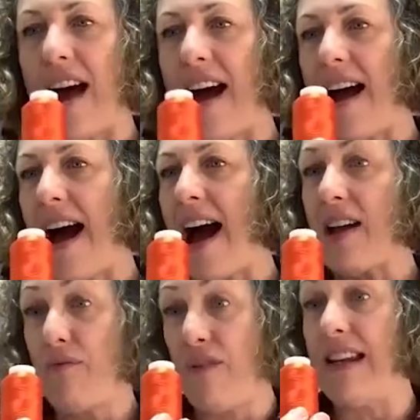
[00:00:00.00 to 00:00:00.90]
that
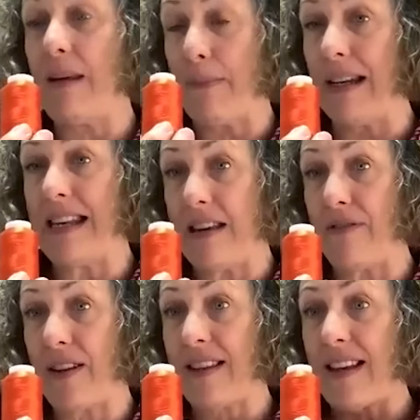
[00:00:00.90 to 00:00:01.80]
I really believe
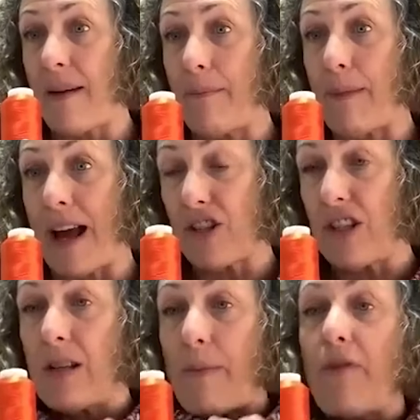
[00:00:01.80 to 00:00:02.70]
in, that I'm
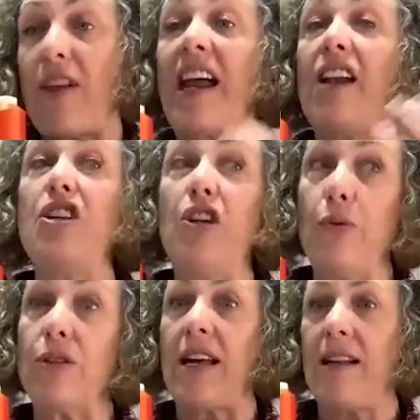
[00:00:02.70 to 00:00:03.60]
passionate about, that I'll
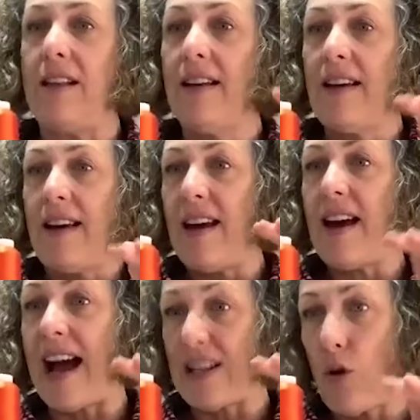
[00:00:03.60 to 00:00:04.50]
use in
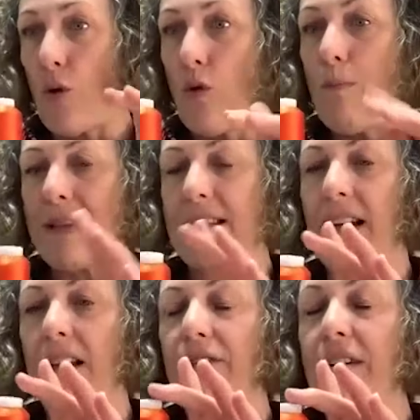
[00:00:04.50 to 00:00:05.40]
at home
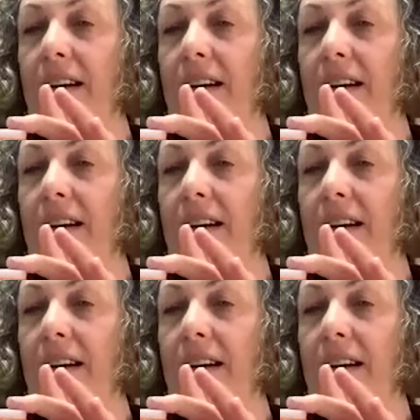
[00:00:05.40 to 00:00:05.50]
myself.